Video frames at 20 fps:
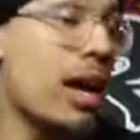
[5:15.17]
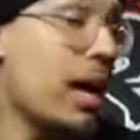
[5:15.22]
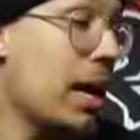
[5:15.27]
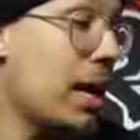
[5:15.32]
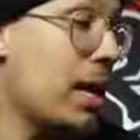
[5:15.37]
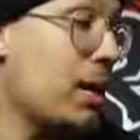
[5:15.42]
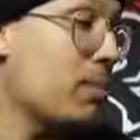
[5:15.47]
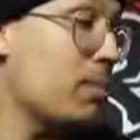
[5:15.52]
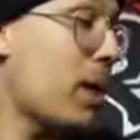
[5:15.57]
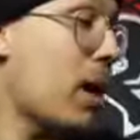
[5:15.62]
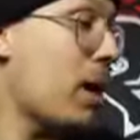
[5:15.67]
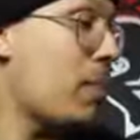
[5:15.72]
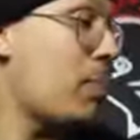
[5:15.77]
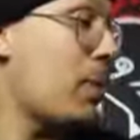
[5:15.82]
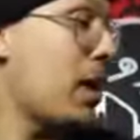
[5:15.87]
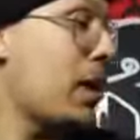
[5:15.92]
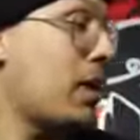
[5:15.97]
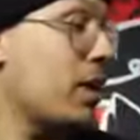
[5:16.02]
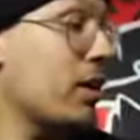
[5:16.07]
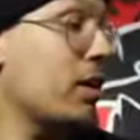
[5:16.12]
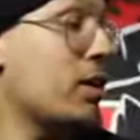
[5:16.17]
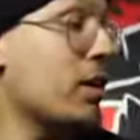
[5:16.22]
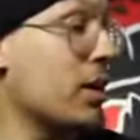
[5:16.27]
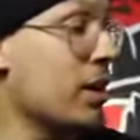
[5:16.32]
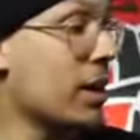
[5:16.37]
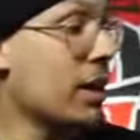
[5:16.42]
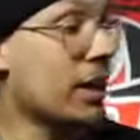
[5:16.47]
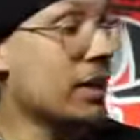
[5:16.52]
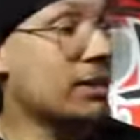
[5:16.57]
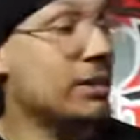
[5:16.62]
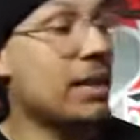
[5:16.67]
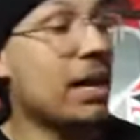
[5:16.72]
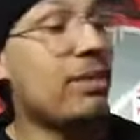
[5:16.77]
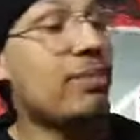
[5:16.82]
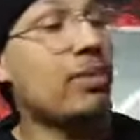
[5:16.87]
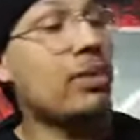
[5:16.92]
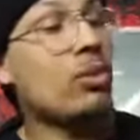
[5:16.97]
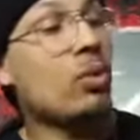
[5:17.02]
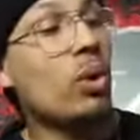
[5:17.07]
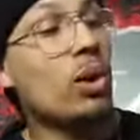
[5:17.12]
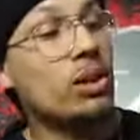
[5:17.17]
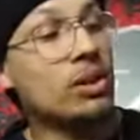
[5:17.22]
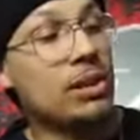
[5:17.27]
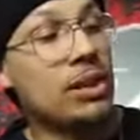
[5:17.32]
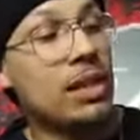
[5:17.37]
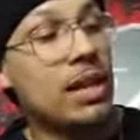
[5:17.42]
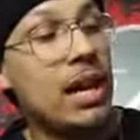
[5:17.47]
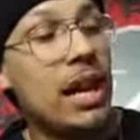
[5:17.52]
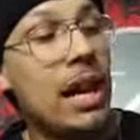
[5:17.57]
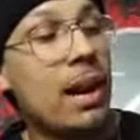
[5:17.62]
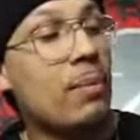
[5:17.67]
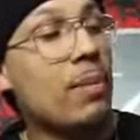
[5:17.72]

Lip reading: and my pair is definitely worse than that.